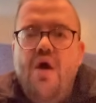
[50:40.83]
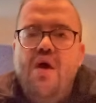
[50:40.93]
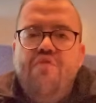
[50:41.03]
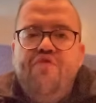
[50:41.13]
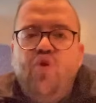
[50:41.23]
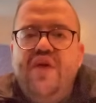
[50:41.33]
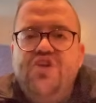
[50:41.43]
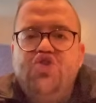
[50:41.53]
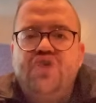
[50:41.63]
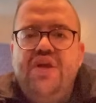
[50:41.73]
Full
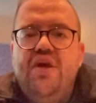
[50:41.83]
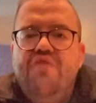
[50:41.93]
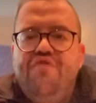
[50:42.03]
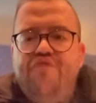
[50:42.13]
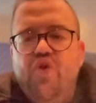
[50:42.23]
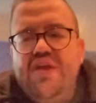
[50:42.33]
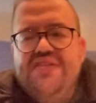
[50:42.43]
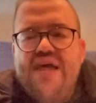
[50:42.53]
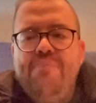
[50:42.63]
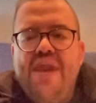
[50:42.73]
history, full
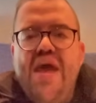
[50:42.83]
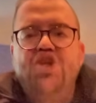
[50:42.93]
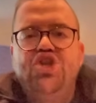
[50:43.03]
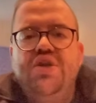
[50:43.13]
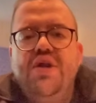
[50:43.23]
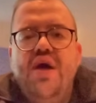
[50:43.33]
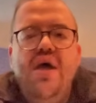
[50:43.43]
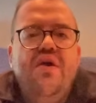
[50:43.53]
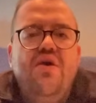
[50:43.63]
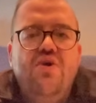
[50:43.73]
examination,
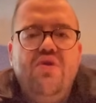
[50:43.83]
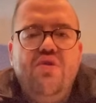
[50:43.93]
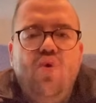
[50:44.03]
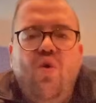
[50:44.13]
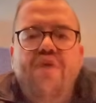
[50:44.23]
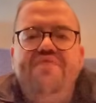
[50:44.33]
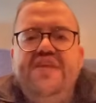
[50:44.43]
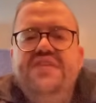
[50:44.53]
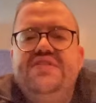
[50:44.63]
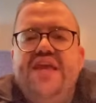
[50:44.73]
all of
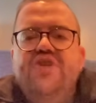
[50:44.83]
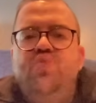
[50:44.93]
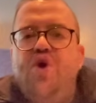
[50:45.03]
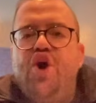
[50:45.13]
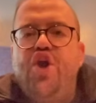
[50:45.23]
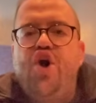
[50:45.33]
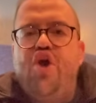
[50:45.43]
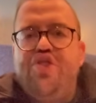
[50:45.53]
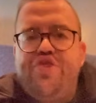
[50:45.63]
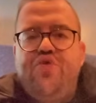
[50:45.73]
these things we're going to go
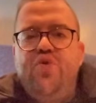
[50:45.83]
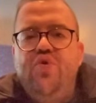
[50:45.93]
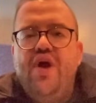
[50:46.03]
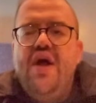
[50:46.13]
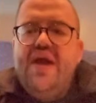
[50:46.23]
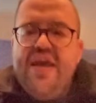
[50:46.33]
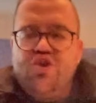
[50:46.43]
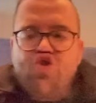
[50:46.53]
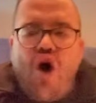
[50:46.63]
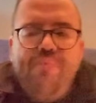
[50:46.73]
through
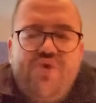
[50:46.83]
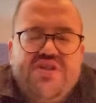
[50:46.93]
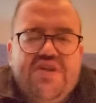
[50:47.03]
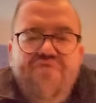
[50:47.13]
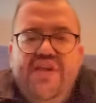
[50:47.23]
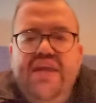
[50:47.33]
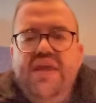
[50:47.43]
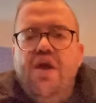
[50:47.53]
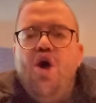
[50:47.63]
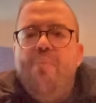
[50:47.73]

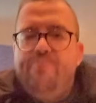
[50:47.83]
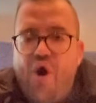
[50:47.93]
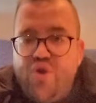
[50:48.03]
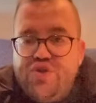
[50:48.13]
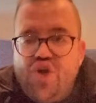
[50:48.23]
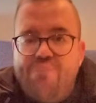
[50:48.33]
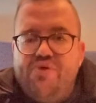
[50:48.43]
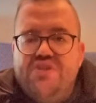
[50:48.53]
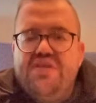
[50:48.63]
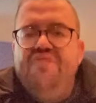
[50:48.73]
intraoperatively,
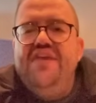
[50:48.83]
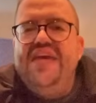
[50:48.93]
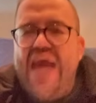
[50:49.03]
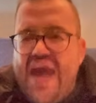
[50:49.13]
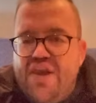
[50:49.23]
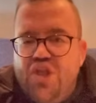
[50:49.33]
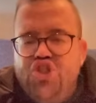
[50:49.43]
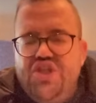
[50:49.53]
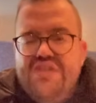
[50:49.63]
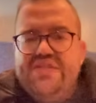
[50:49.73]
post-operatively,
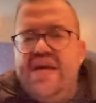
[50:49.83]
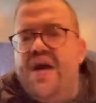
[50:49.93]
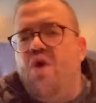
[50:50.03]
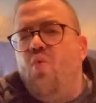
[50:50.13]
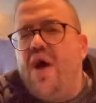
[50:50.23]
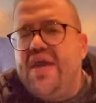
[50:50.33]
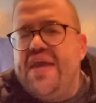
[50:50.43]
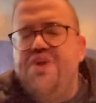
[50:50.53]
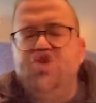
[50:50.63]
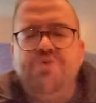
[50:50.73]
analgesia, awake
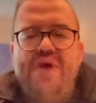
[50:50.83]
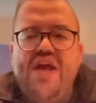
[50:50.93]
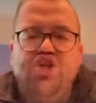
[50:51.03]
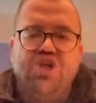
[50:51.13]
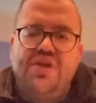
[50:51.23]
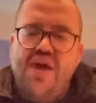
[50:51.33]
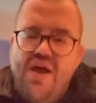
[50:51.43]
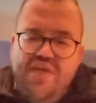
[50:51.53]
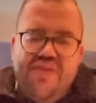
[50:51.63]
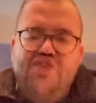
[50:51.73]
extubation.
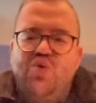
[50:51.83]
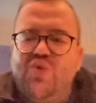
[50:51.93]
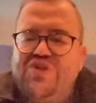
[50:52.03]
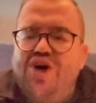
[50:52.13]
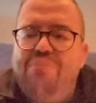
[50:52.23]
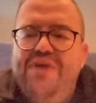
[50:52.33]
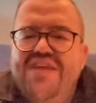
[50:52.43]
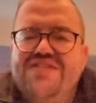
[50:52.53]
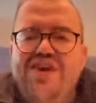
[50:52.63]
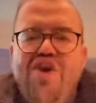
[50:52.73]
These are all
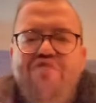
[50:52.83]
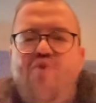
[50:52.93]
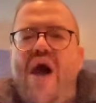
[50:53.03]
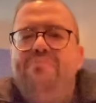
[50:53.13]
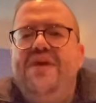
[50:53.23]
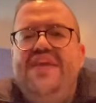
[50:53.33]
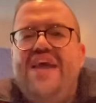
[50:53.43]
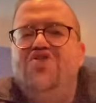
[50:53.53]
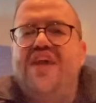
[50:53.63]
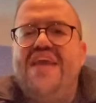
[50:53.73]
topics for our
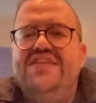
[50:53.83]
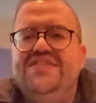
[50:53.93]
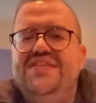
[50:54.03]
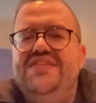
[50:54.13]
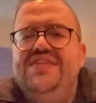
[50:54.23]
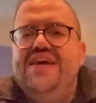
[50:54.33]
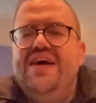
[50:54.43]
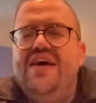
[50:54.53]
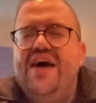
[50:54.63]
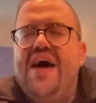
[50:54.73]
pediatric
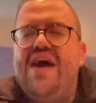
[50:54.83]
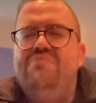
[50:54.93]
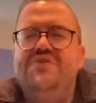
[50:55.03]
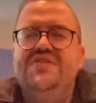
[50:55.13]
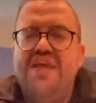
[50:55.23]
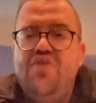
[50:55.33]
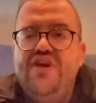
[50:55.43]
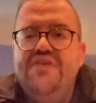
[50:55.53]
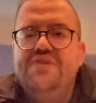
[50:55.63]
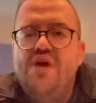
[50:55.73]
anesthesia series.